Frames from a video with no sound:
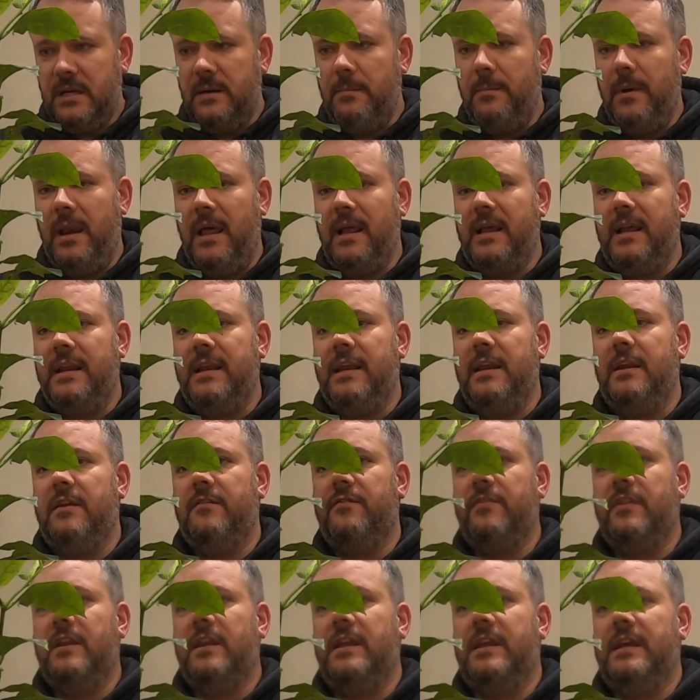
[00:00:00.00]
blackening
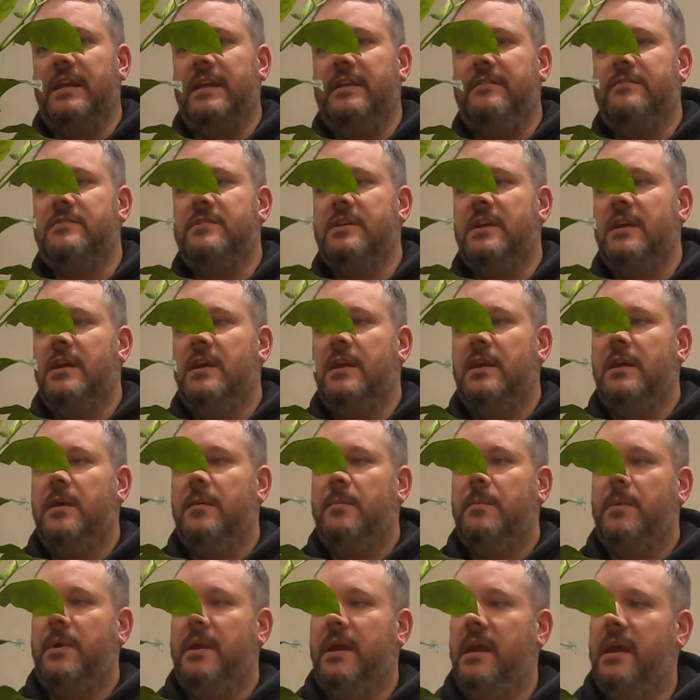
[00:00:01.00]
of the leaves,
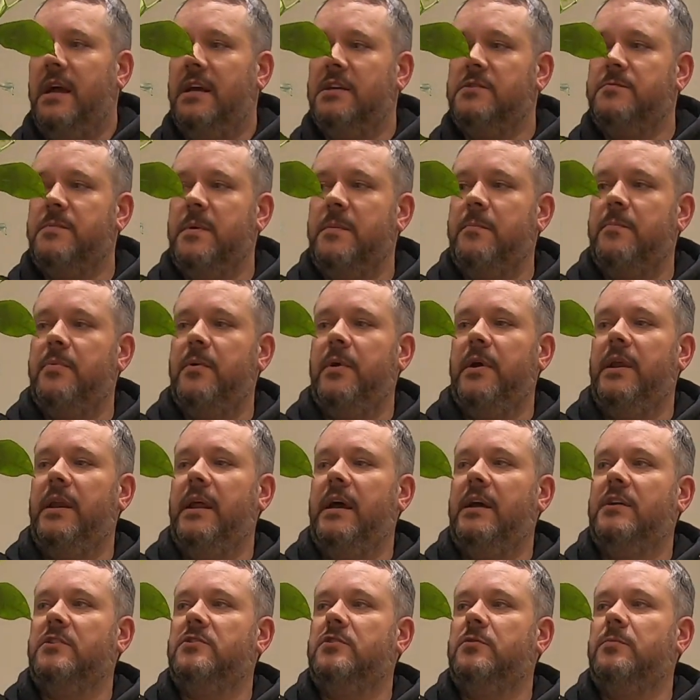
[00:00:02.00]
but it has been putting
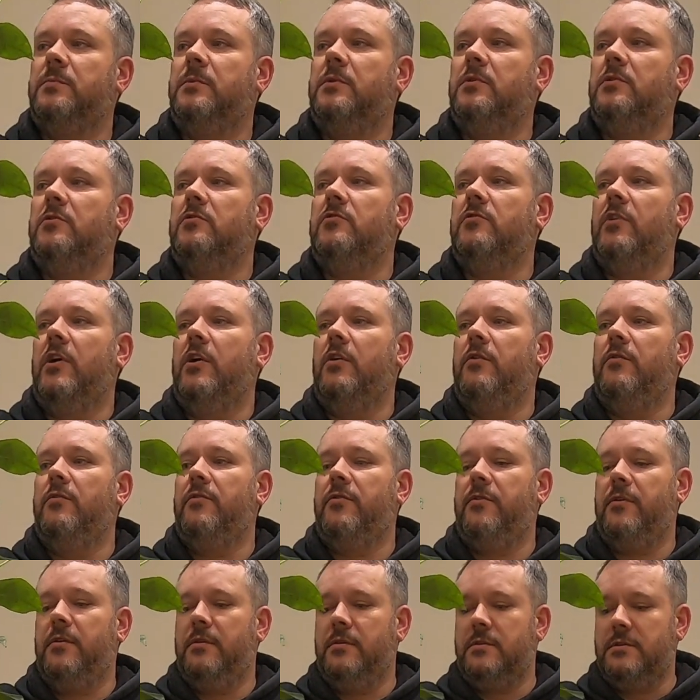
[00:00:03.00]
out some good
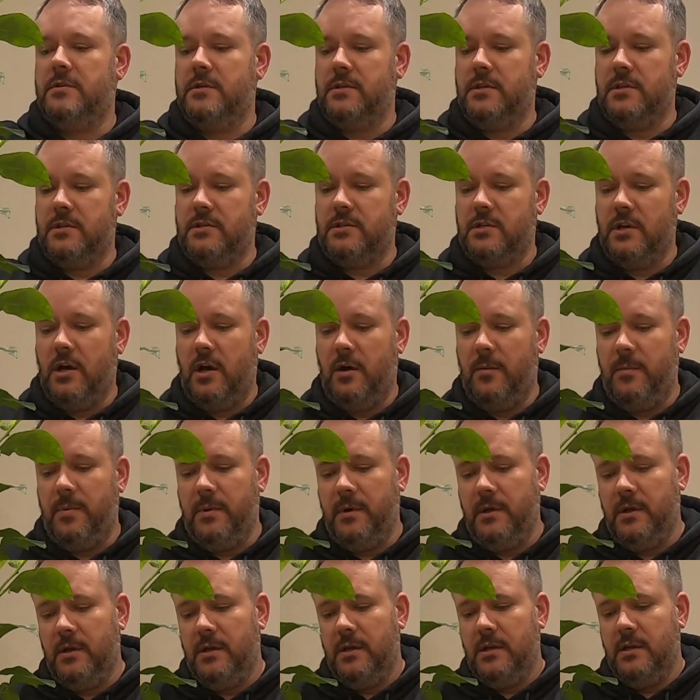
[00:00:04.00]
growth to the
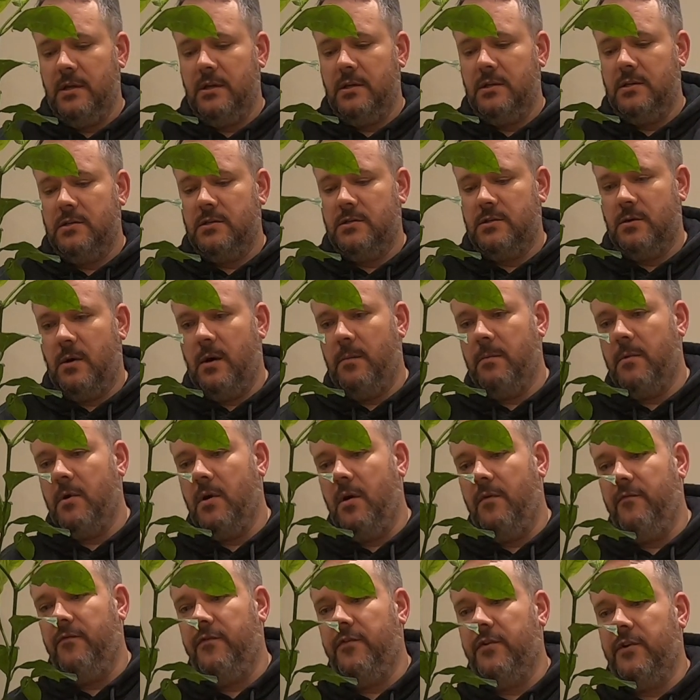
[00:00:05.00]
top, so I'm
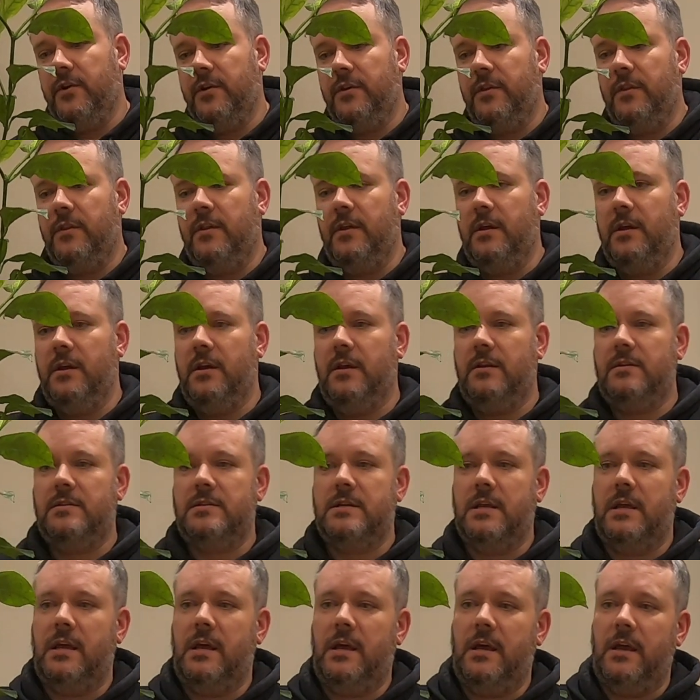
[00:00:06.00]
confident
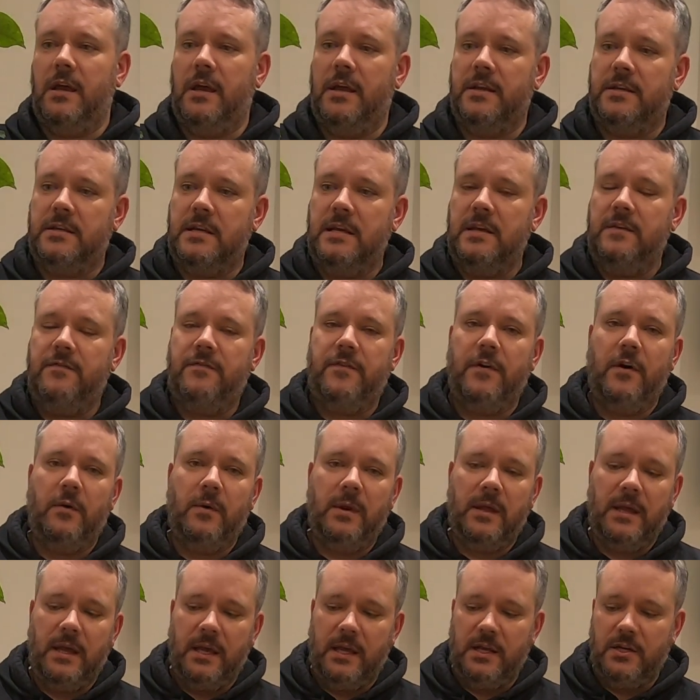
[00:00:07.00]
that a
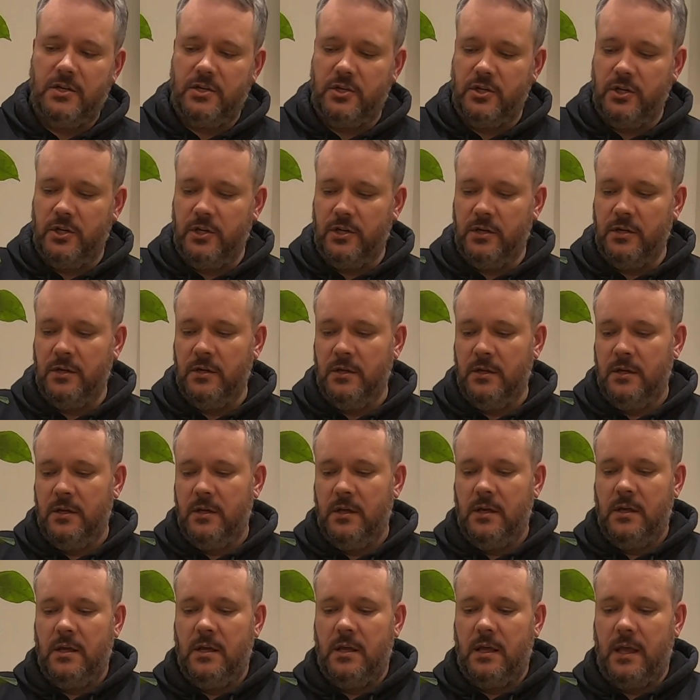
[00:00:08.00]
defoliation
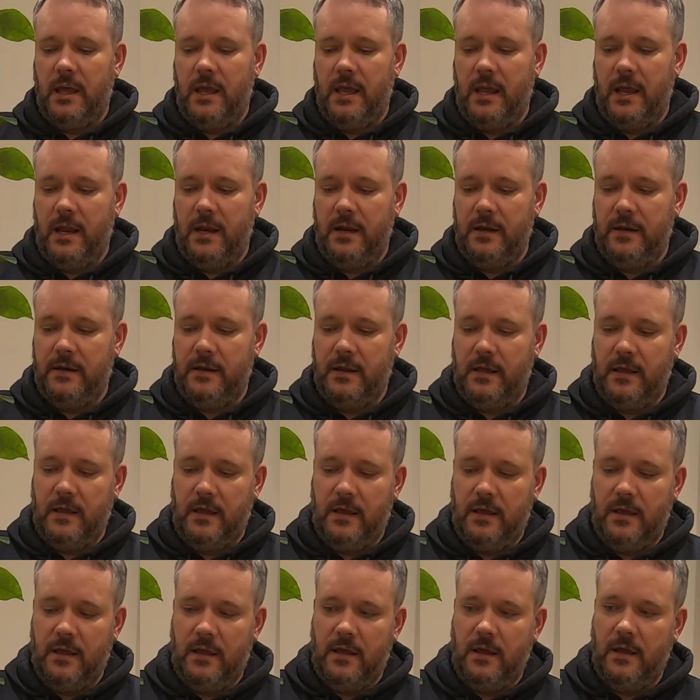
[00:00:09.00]
and
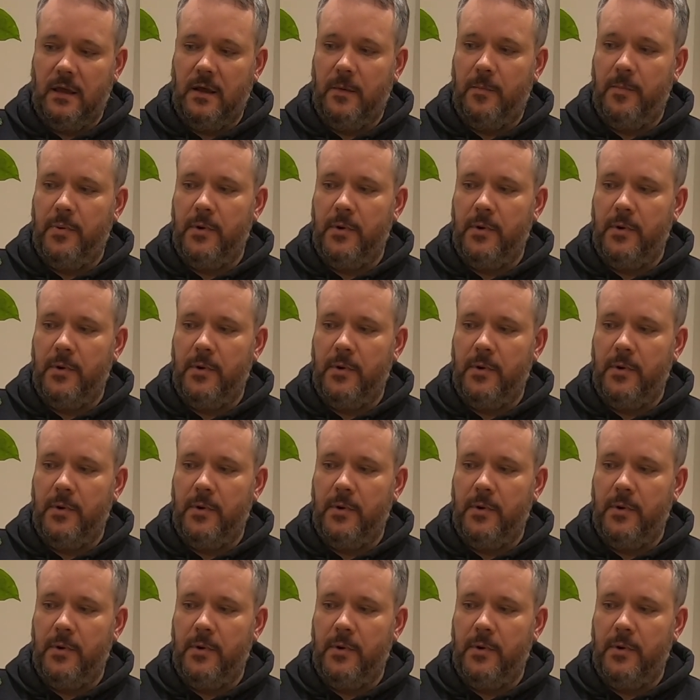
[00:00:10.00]
a